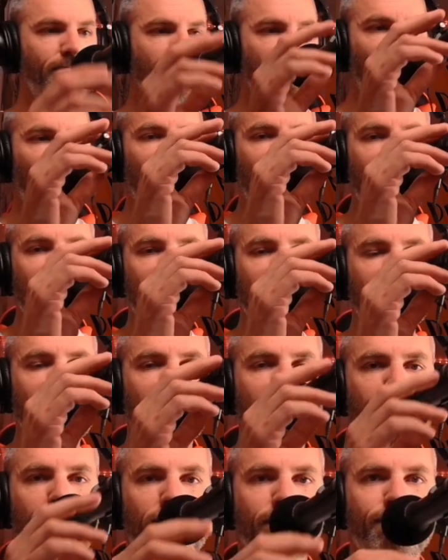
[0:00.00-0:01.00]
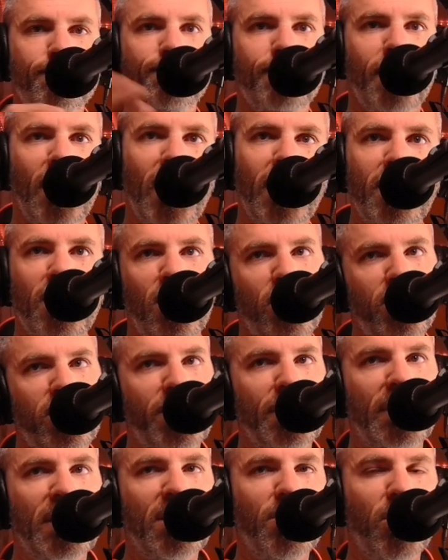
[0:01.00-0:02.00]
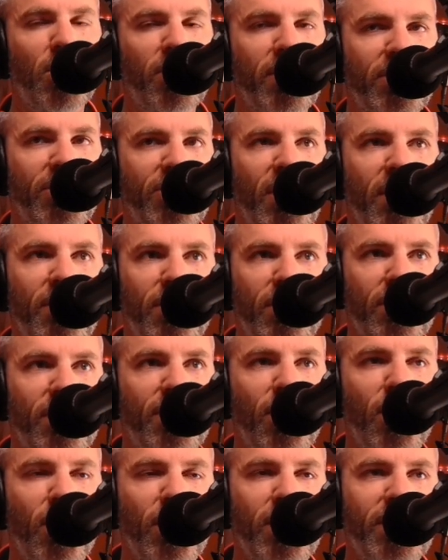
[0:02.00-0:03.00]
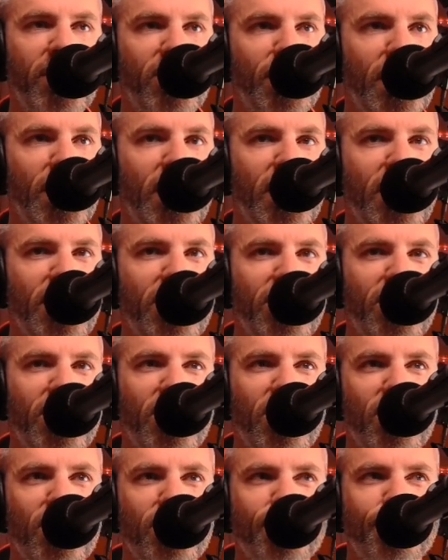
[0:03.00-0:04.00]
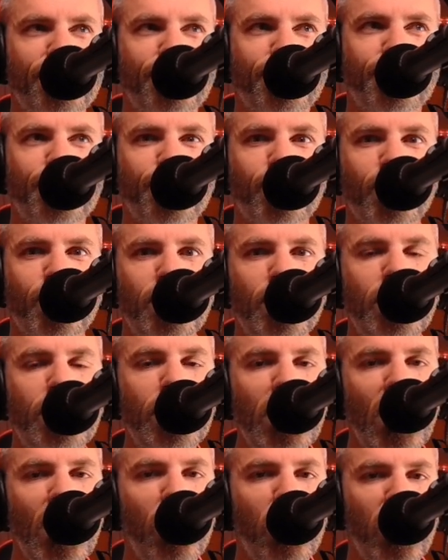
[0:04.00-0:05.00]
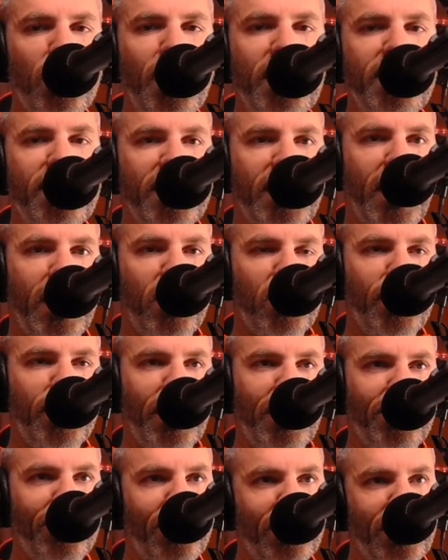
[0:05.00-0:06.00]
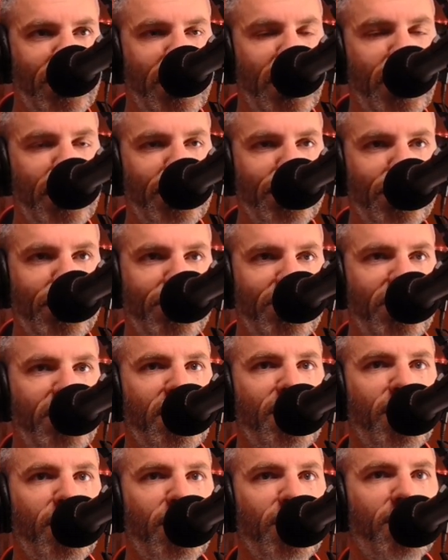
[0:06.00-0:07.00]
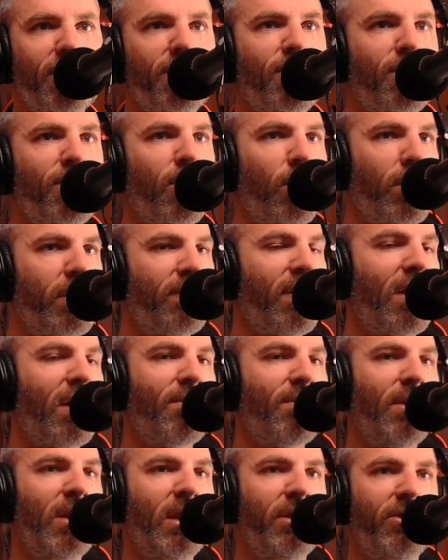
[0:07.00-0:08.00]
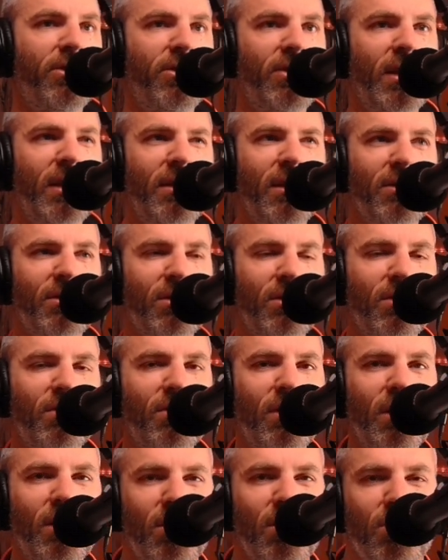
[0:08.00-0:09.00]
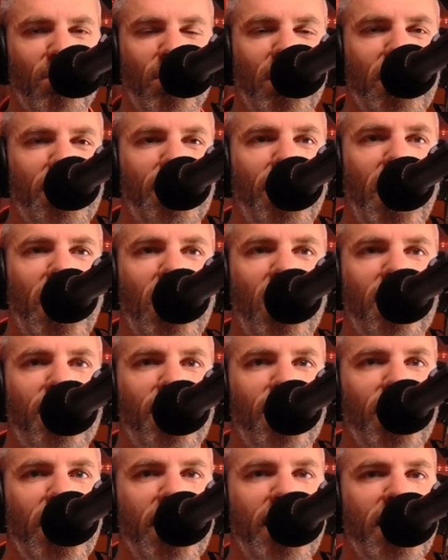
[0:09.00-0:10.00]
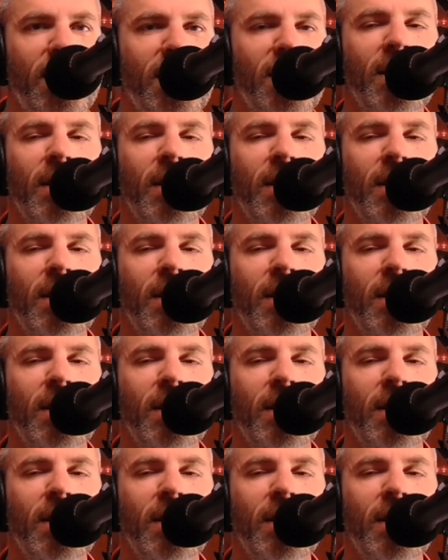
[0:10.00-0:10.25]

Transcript: And ultimately the movie suffers for it, is because we're meant to care about certain characters in the first 45 minutes they don't really pay off for anything.